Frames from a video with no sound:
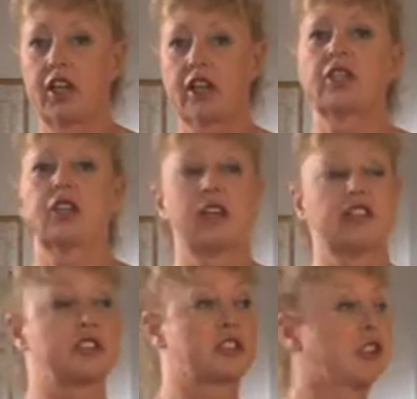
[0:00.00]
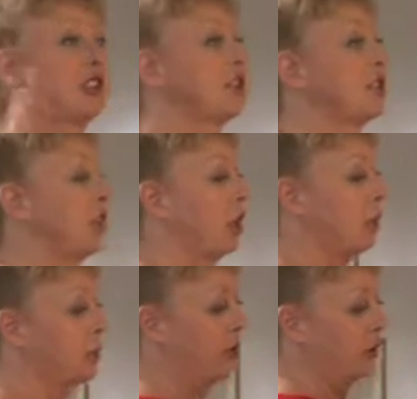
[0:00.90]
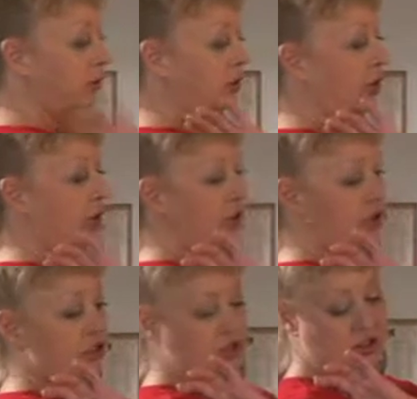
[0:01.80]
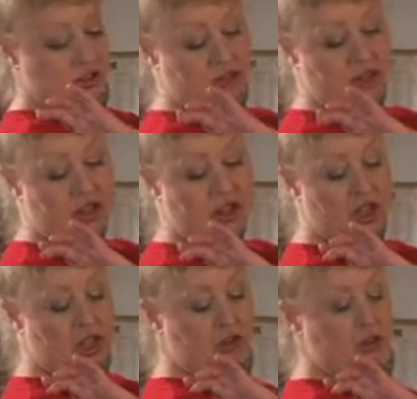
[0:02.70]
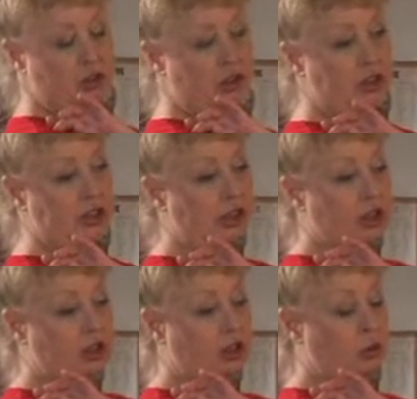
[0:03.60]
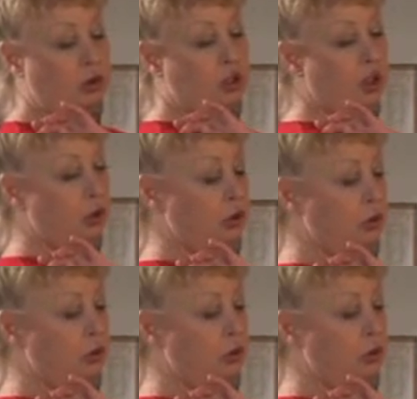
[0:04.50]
other yardstick is the arm bone. Sits in a very shallow socket here, what I call